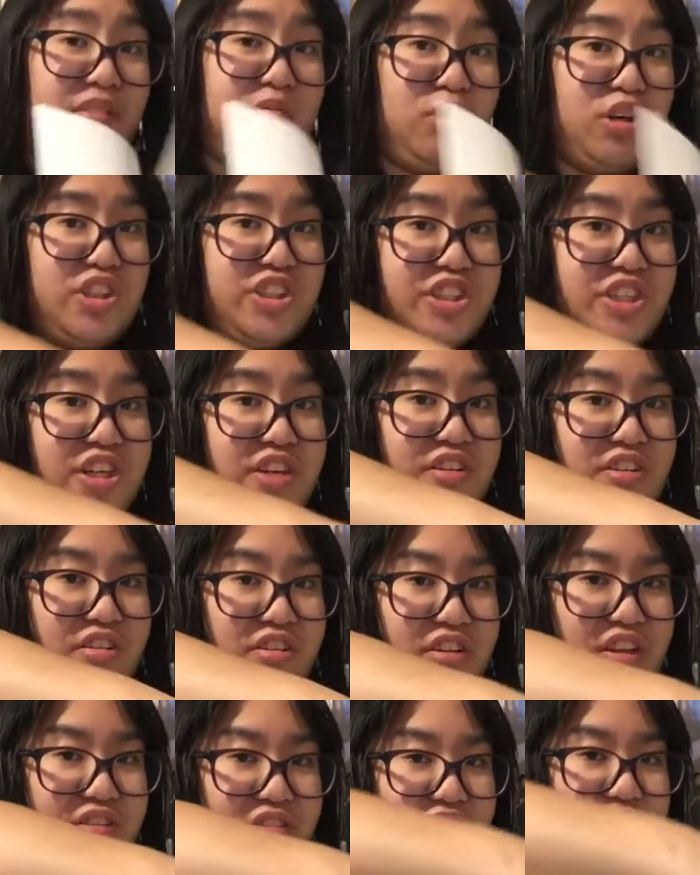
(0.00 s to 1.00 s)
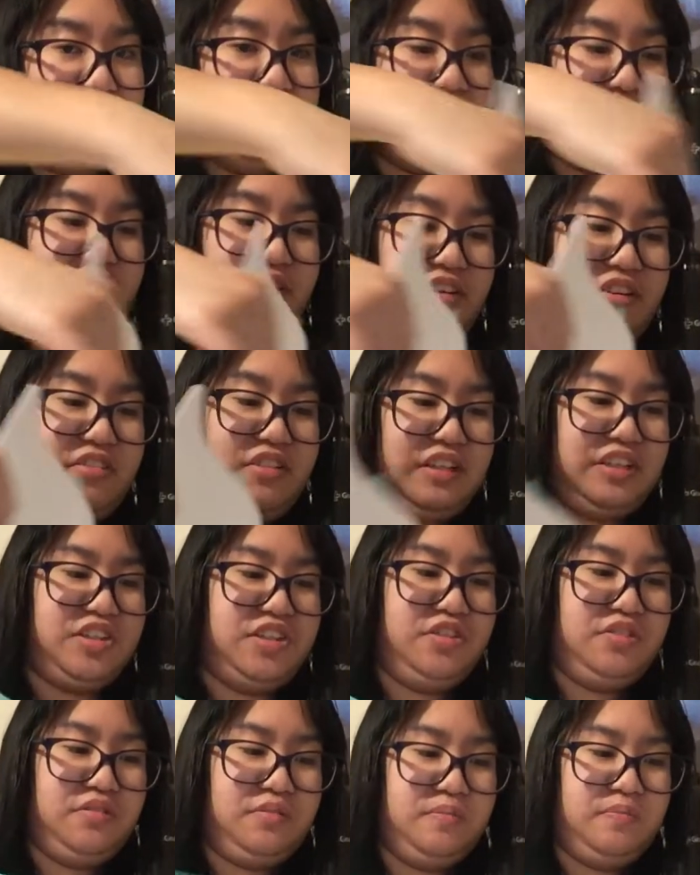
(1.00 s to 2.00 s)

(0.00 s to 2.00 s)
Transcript: worksheets, that's all that's in the section.